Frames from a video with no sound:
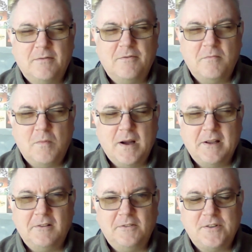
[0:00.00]
from
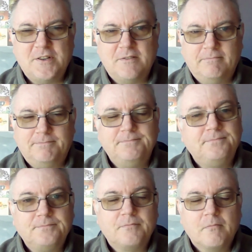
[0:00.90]
Wales.
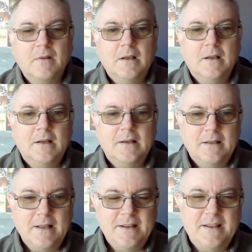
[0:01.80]

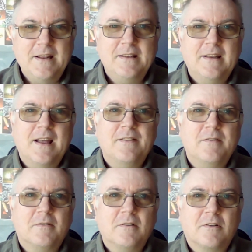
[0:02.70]
They didn't get
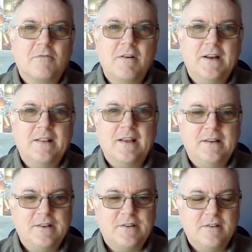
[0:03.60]
the credit they
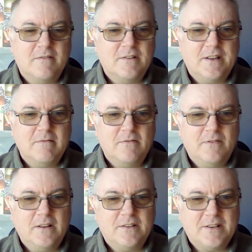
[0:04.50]
deserve because they were
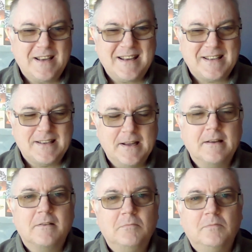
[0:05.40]
fantastic.
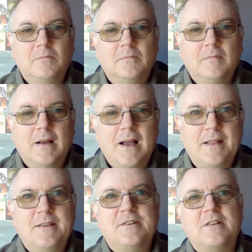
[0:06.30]

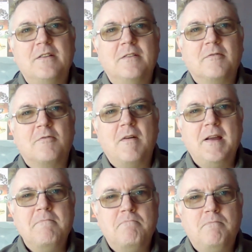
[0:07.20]
And it's the
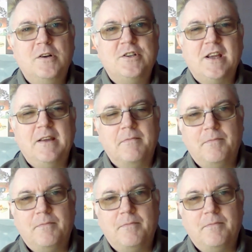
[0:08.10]
Great Budgie.